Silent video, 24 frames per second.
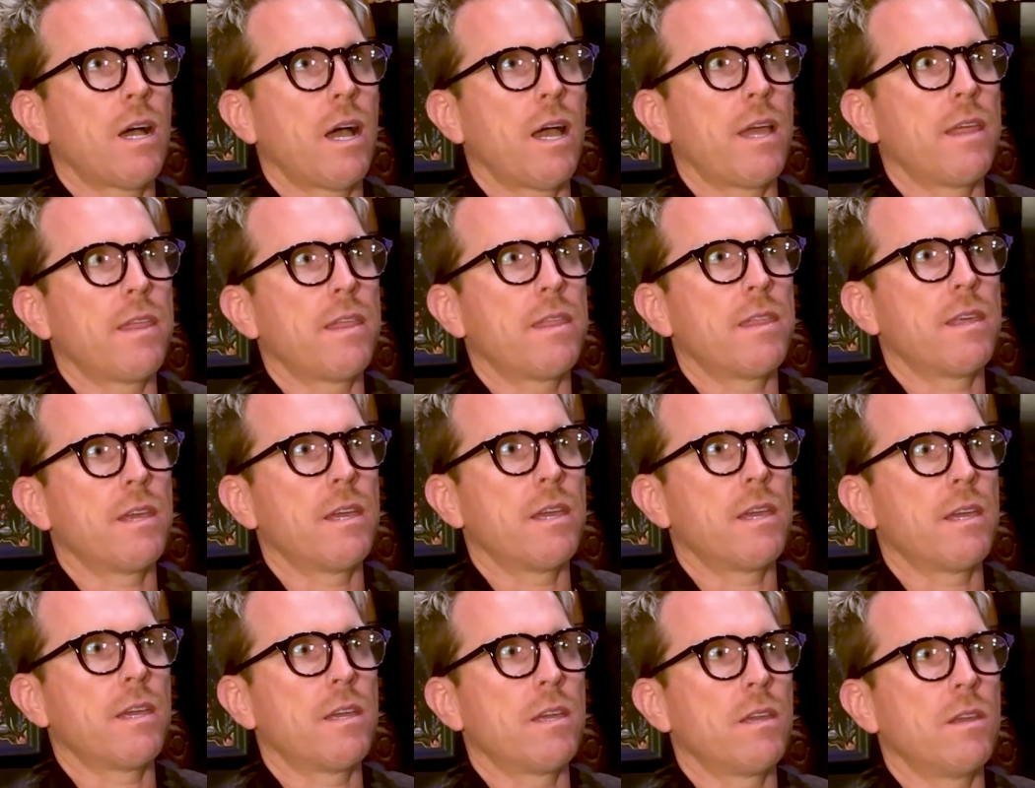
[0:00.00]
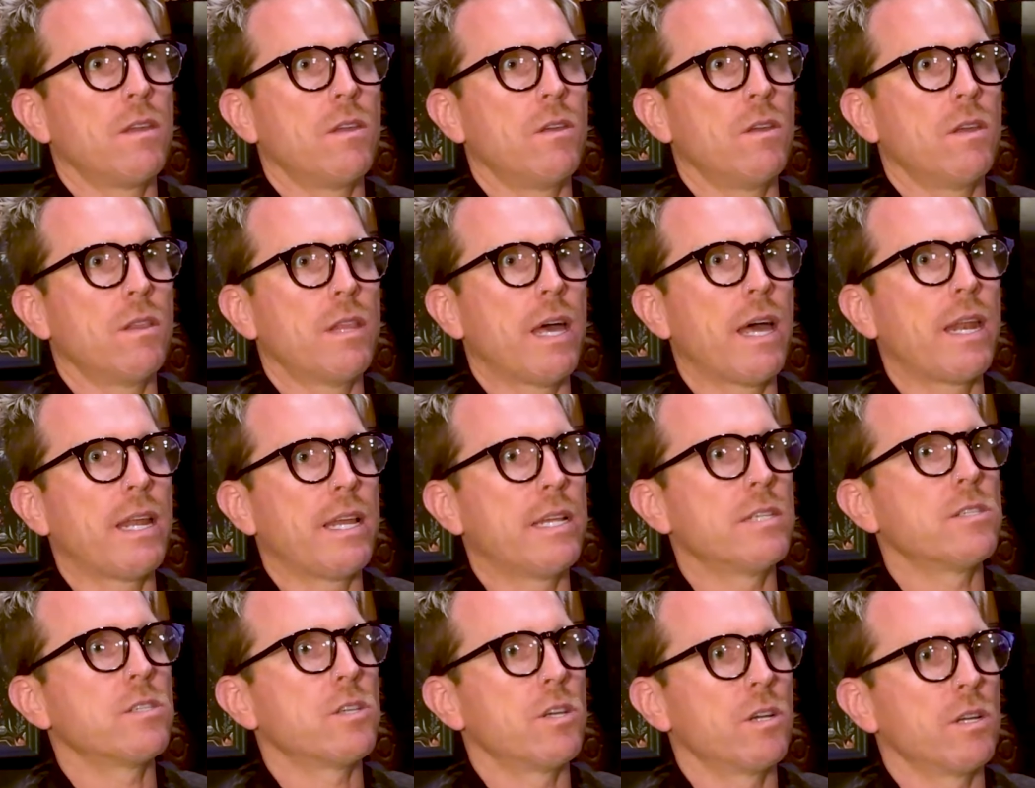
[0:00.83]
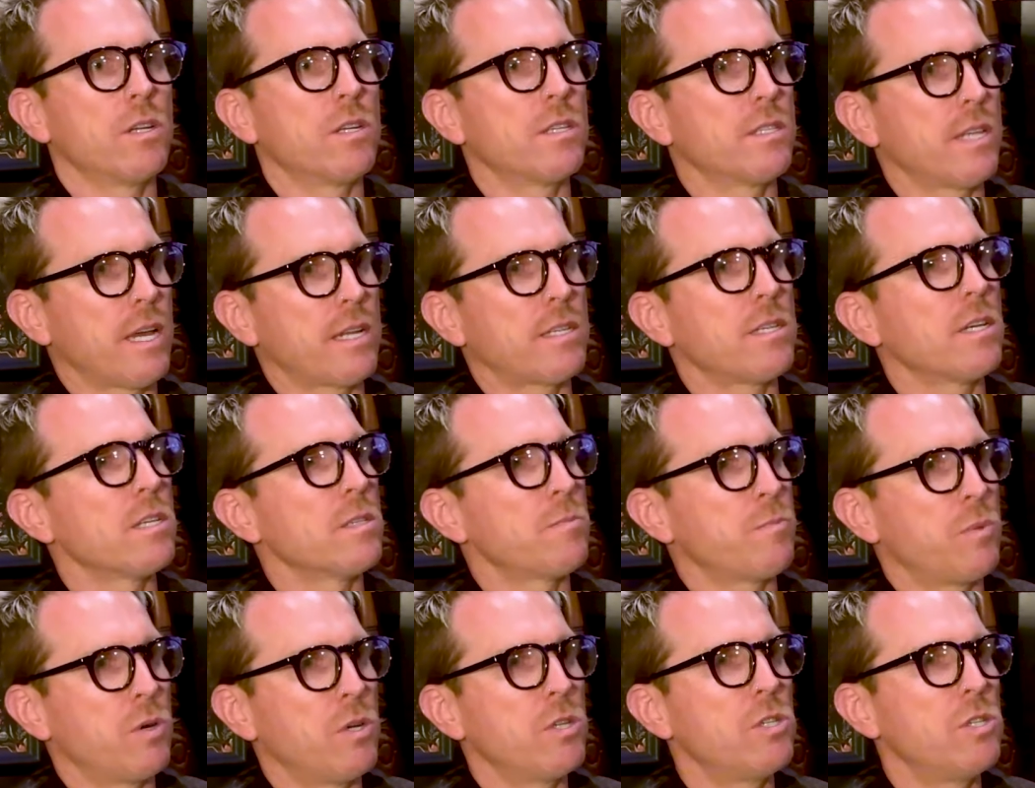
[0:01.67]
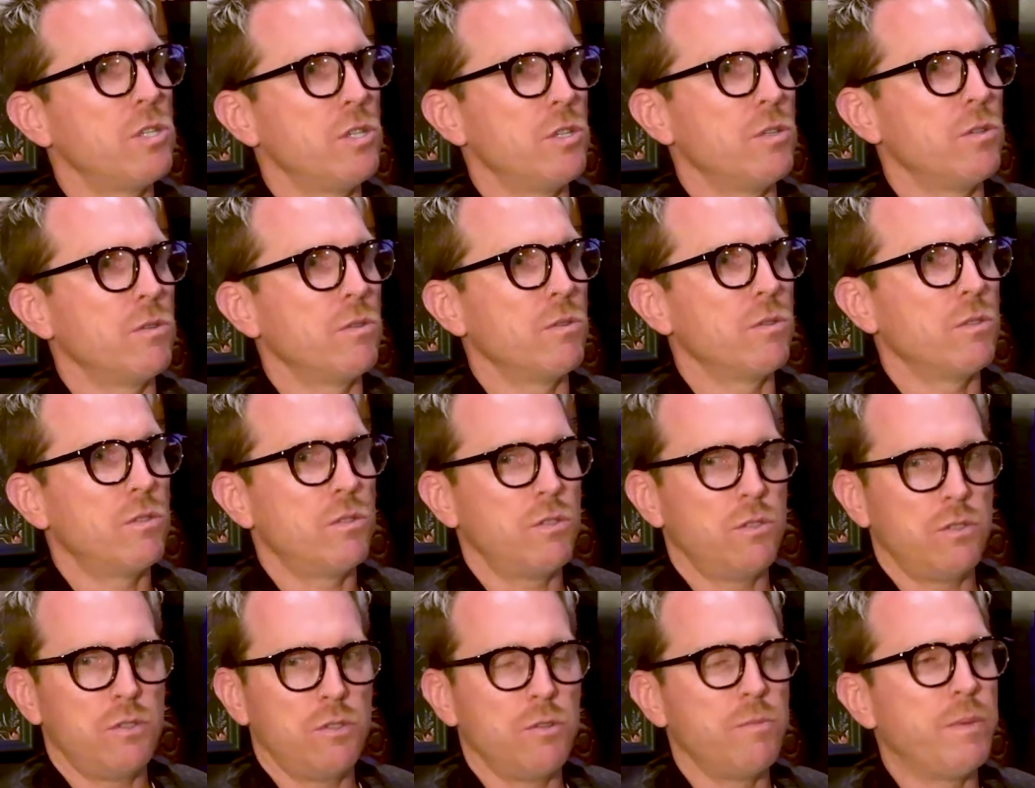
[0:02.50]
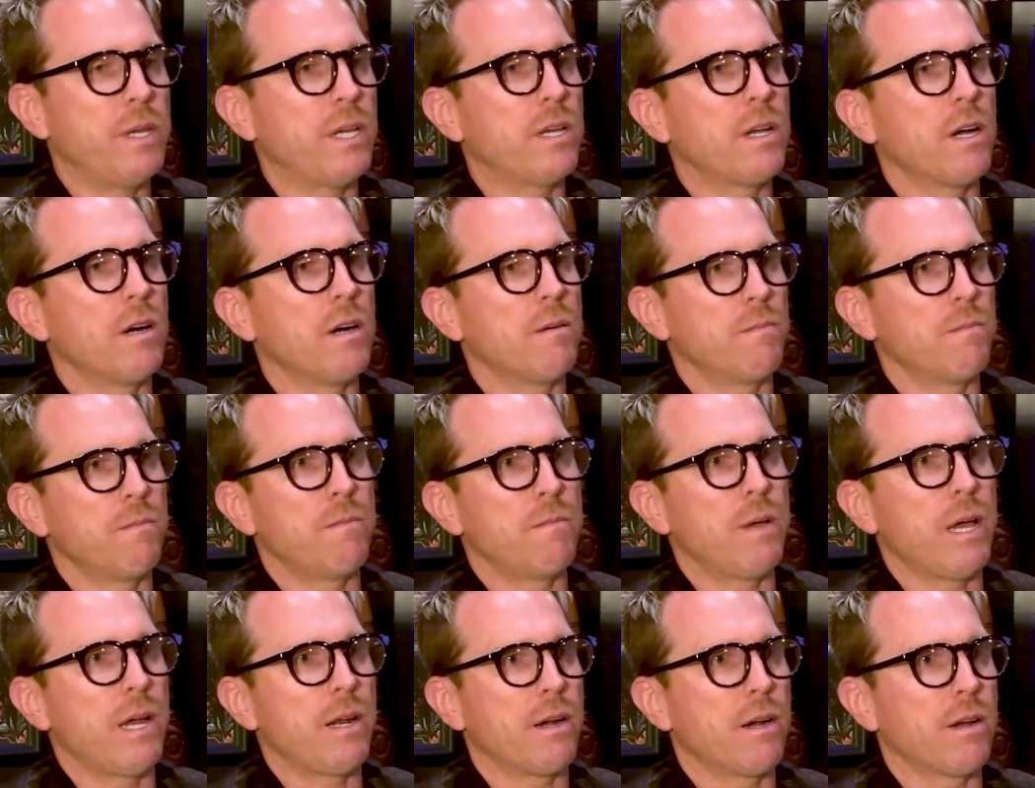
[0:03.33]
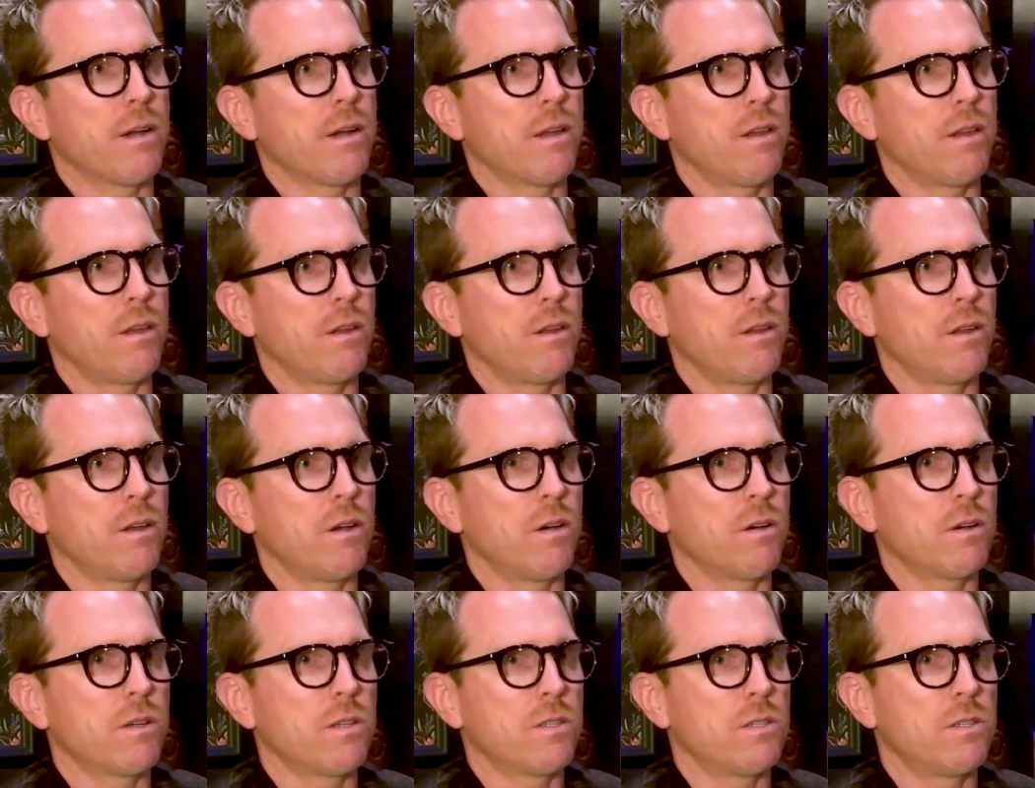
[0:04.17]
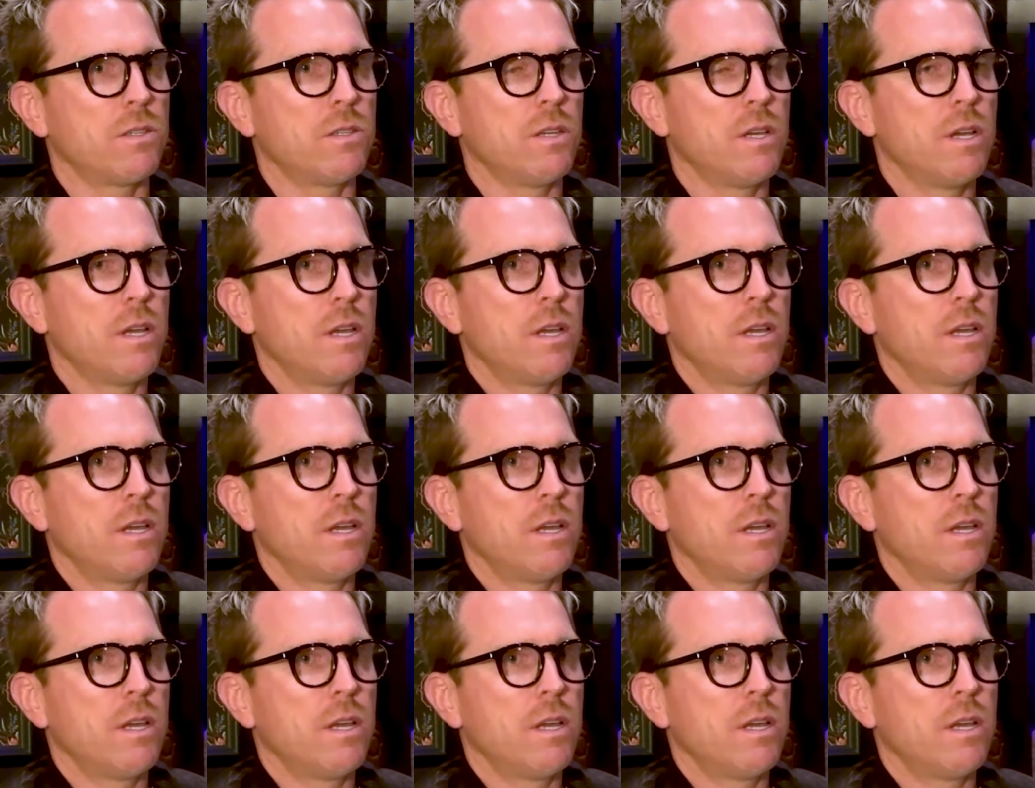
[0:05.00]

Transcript: I think that is good because that does push you to become better, you know, because